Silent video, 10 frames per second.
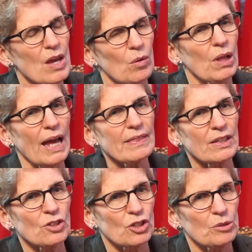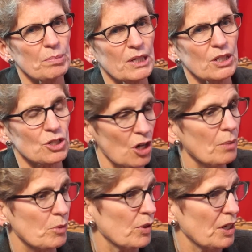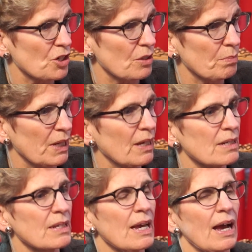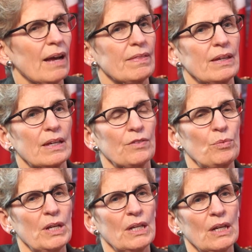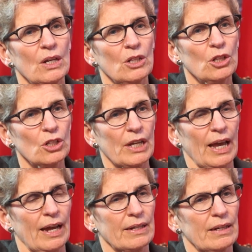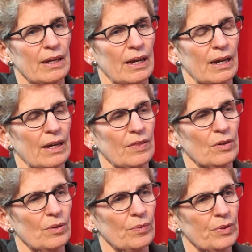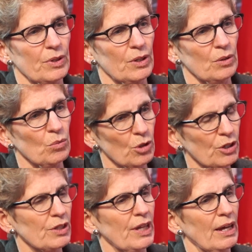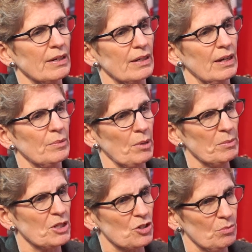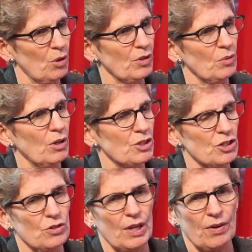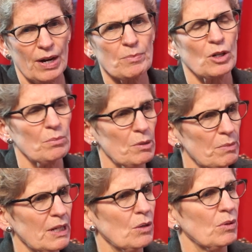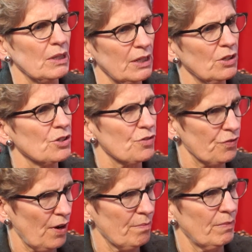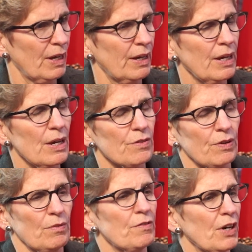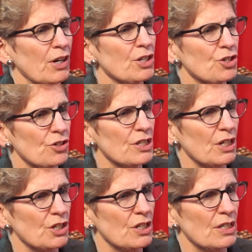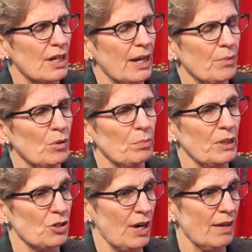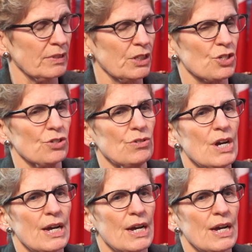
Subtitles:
Well, I think there could be job creation, because I think if we look at the work that Prime Minister Modi wants to do there, and I'm going to be meeting with leaders from the various jurisdictions that I will be traveling to.